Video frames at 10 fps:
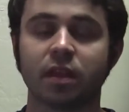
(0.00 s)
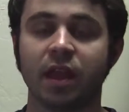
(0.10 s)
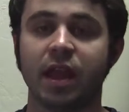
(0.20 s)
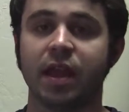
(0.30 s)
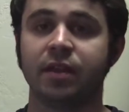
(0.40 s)

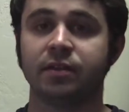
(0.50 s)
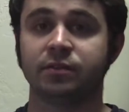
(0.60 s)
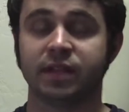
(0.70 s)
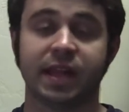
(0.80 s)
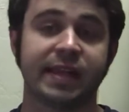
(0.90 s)

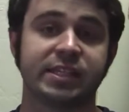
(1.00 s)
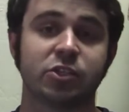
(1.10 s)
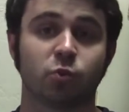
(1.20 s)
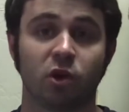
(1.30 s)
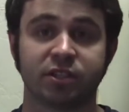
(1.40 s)
as
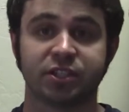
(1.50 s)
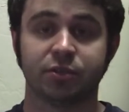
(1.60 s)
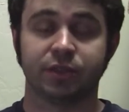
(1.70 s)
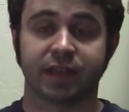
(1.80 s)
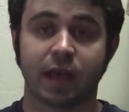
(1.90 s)
he's wont to
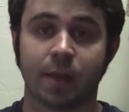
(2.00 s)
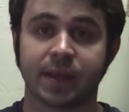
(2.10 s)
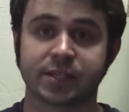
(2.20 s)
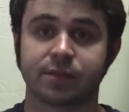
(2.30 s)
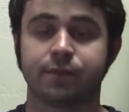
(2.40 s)
do in the comics.